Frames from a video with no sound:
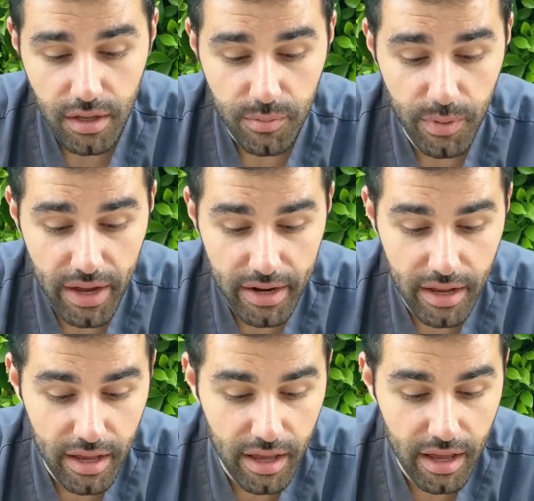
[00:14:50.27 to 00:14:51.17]
But
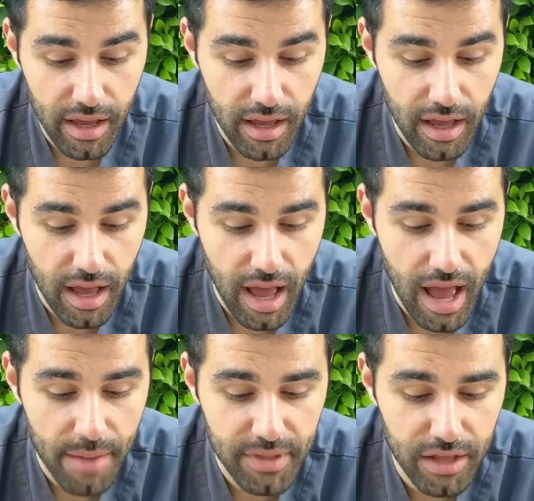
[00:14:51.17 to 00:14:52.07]

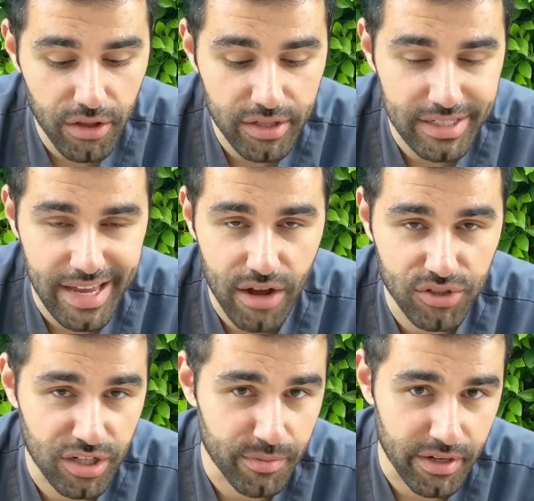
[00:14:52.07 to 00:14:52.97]
I'm not looking to gouge
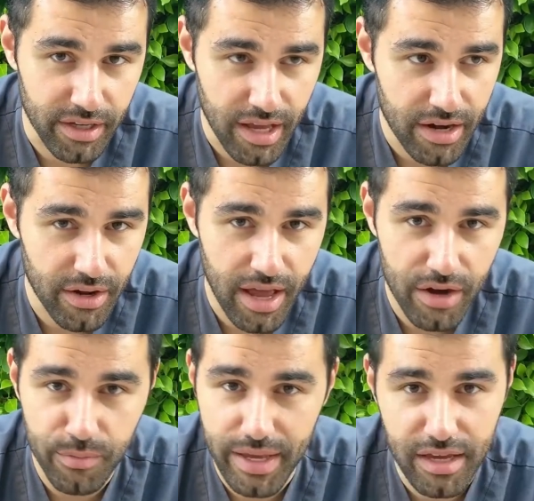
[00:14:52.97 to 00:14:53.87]
anybody. I
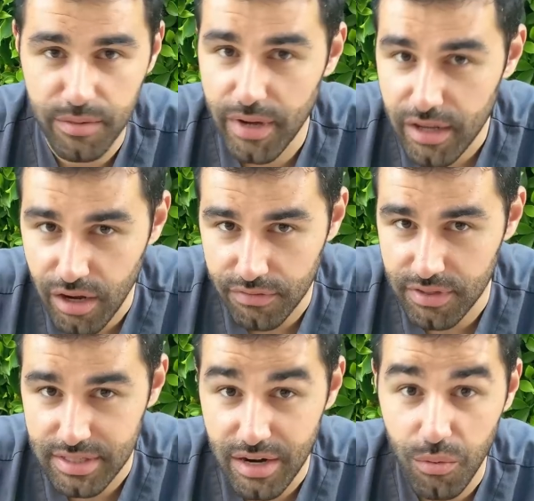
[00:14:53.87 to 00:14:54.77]
don't make any money off
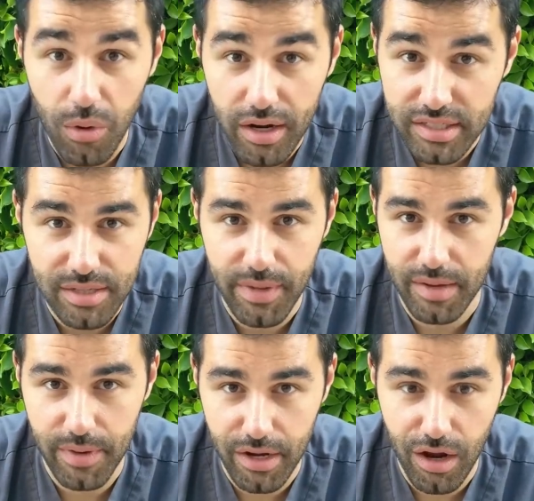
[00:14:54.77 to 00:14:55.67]
this. I don't want to make
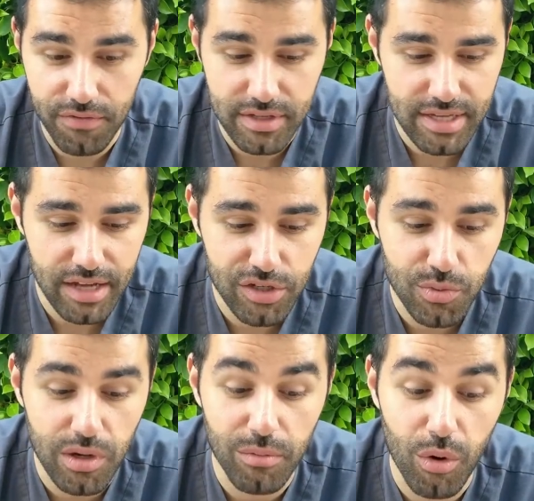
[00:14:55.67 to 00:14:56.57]
money off this. I just
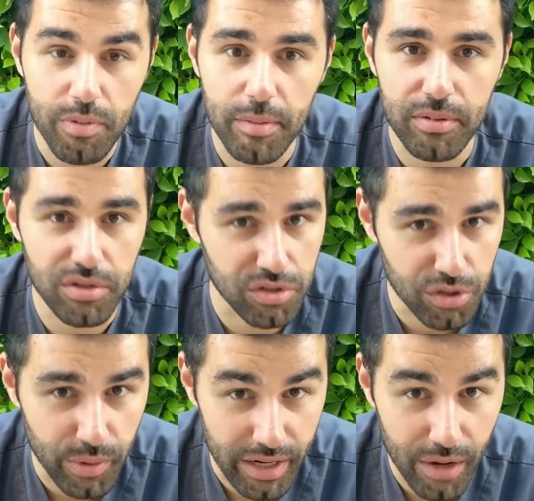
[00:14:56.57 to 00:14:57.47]
want more people to
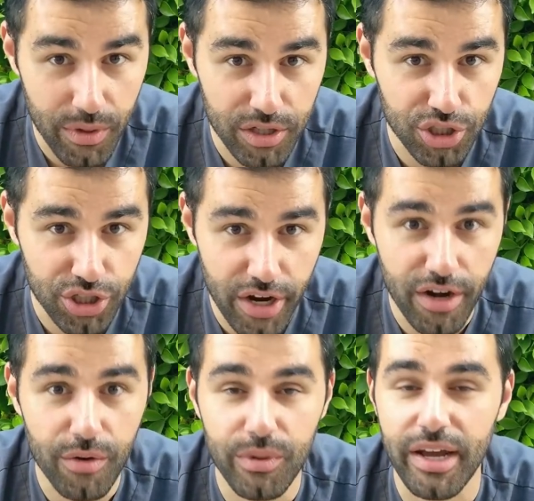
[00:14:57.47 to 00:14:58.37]
do it. I want to
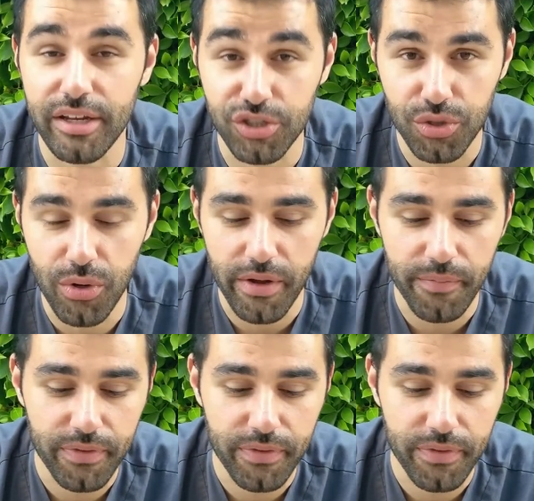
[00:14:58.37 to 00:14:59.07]
share what I enjoy.